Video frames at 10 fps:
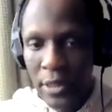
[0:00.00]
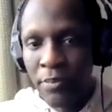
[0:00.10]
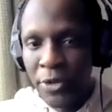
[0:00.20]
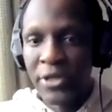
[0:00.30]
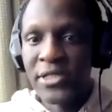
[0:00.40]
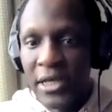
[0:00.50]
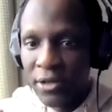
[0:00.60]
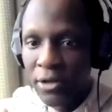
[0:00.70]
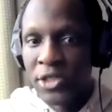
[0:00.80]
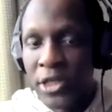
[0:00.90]
building
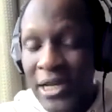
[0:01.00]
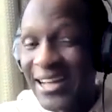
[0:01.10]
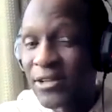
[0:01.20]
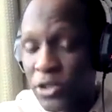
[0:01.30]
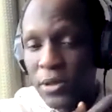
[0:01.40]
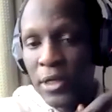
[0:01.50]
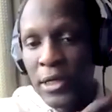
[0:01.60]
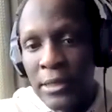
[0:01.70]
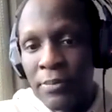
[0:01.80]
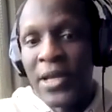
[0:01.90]
technologicals
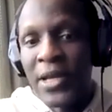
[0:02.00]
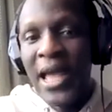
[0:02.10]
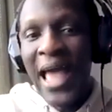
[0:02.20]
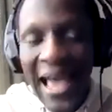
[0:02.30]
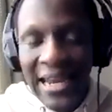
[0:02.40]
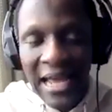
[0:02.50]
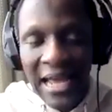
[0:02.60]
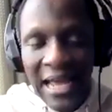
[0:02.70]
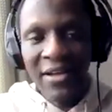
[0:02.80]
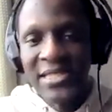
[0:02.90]
and
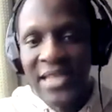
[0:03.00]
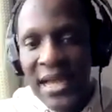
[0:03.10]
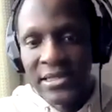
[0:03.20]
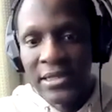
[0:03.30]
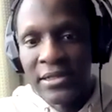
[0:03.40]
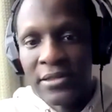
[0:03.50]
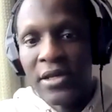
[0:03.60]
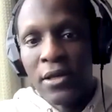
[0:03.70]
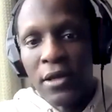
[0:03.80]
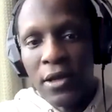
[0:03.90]
advertising
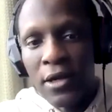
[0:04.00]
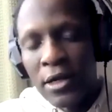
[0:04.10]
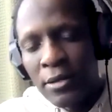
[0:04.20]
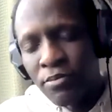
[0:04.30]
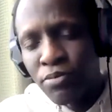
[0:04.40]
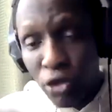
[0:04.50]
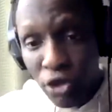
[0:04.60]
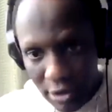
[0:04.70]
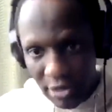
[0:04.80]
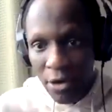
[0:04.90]

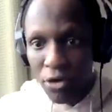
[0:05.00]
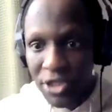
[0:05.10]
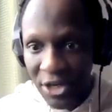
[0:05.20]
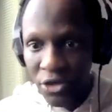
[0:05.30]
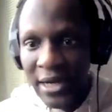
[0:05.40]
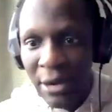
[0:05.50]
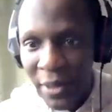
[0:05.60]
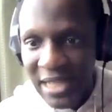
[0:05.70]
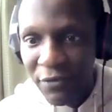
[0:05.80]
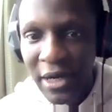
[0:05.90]
products across
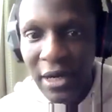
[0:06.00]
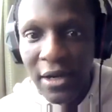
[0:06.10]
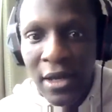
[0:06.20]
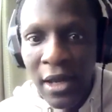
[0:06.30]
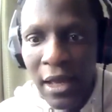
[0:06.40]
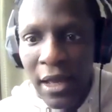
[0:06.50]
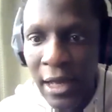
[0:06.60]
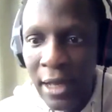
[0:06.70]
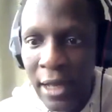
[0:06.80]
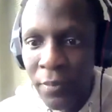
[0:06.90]
Nigeria and West Africa.
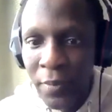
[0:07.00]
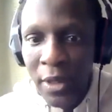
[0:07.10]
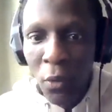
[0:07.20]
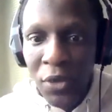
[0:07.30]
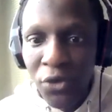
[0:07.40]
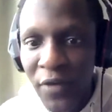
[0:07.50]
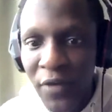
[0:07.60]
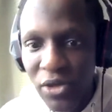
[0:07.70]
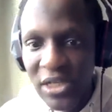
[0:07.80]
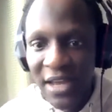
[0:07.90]

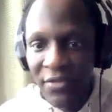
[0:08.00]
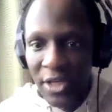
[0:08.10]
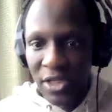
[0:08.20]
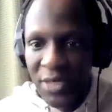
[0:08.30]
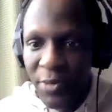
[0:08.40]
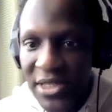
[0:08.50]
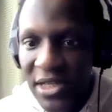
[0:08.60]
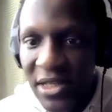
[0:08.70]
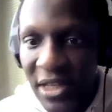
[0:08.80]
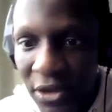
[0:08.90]
With over 25 years of
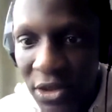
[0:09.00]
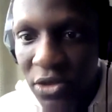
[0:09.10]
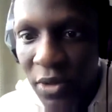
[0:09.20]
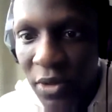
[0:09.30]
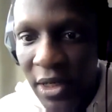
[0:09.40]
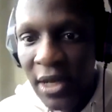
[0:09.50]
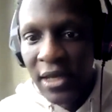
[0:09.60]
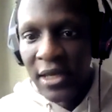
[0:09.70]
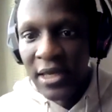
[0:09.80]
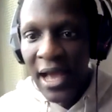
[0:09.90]
experience in the industry,
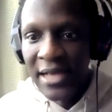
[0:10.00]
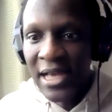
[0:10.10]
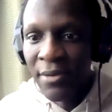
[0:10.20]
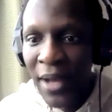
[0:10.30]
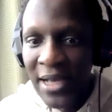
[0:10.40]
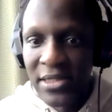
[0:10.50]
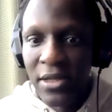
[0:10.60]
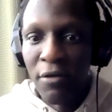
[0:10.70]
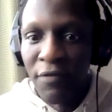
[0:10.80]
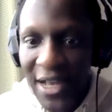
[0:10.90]
he has
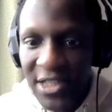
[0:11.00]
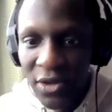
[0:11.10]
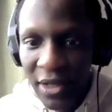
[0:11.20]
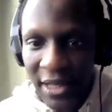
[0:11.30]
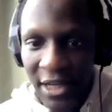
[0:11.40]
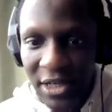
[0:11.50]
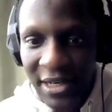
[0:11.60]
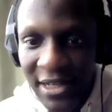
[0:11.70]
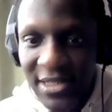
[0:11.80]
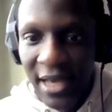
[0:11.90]
amassed vast knowledge and
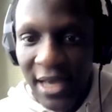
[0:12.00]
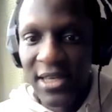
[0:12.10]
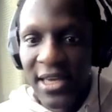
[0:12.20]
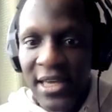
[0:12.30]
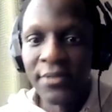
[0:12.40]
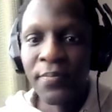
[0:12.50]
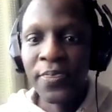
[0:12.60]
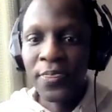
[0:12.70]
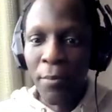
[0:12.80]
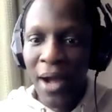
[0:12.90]
insights in
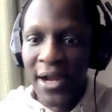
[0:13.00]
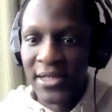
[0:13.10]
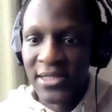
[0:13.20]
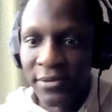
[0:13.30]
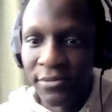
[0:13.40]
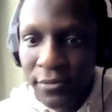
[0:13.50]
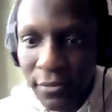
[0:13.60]
marketing